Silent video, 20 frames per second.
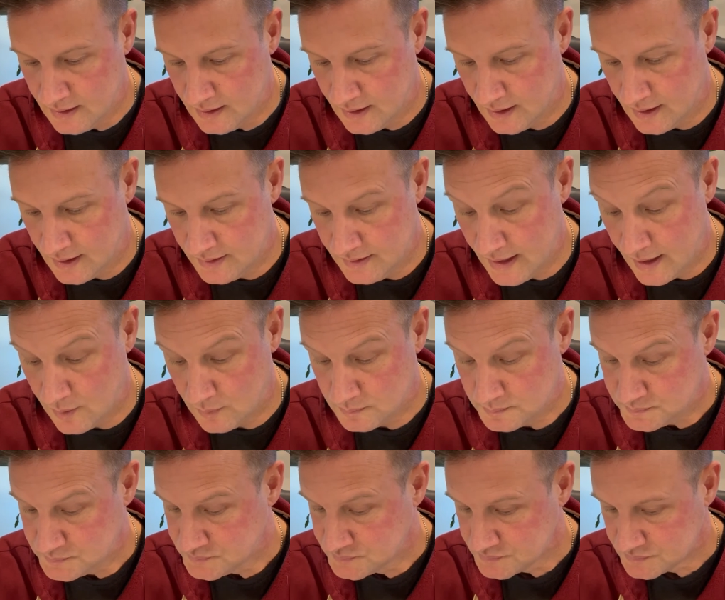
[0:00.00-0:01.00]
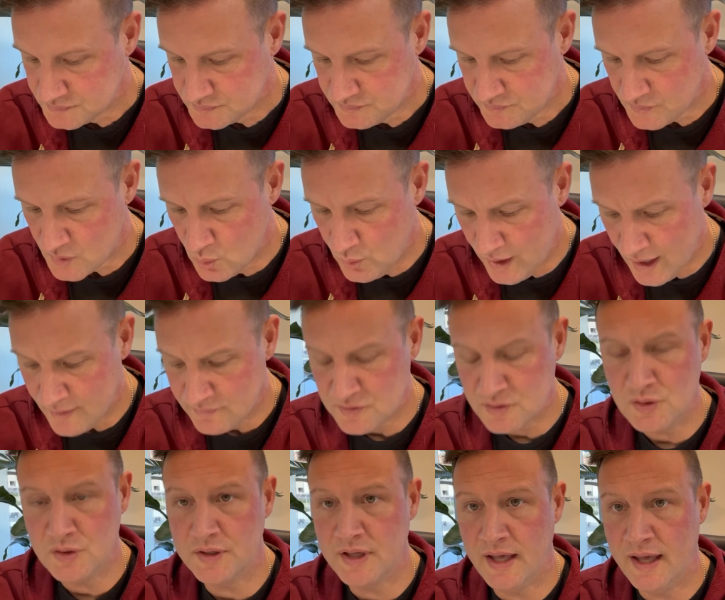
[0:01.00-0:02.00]
Now, we have to
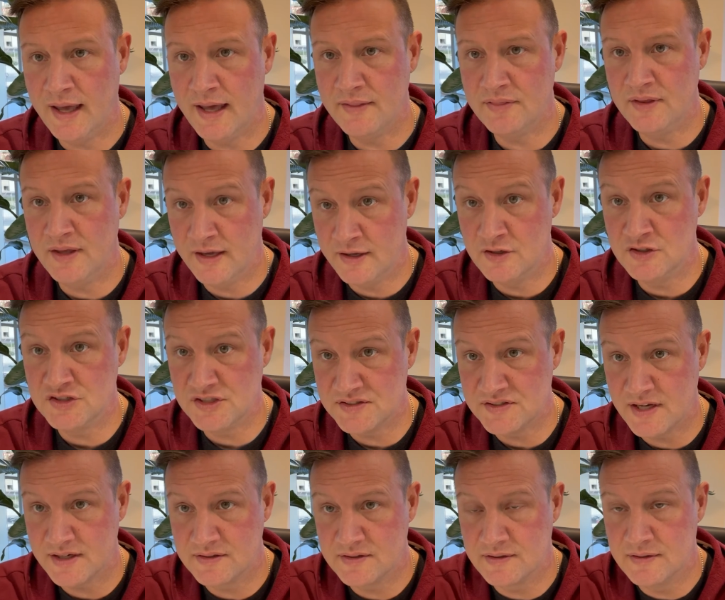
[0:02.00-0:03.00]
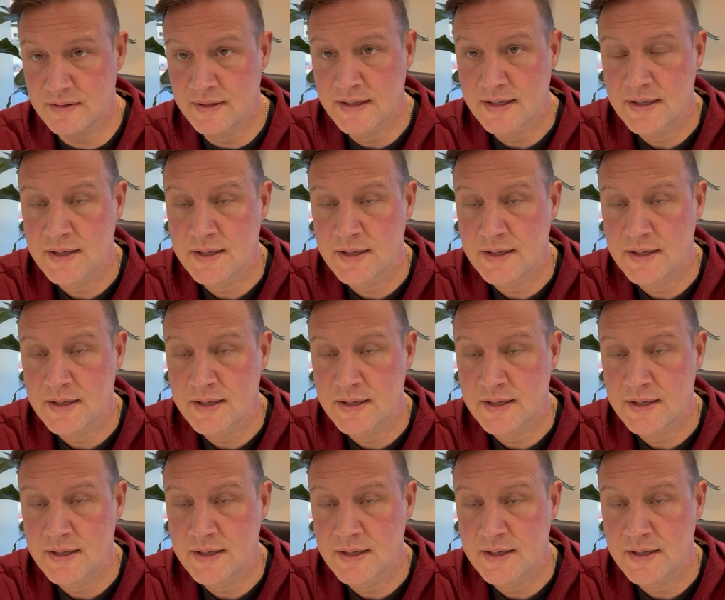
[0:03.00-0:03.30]
look at the energy sector,